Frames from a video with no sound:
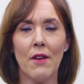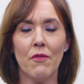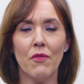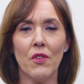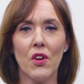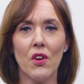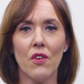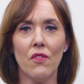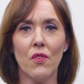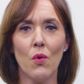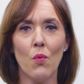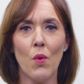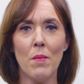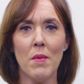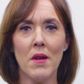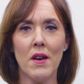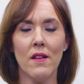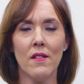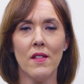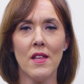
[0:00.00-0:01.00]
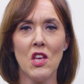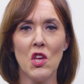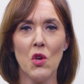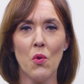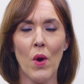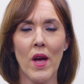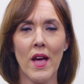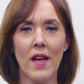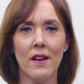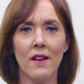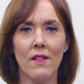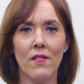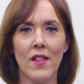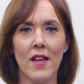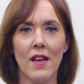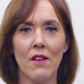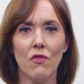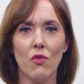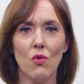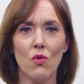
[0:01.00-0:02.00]
advocate for women at the UN and
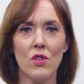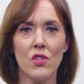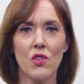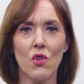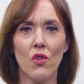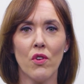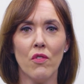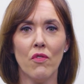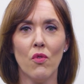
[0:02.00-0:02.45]
therefore has got a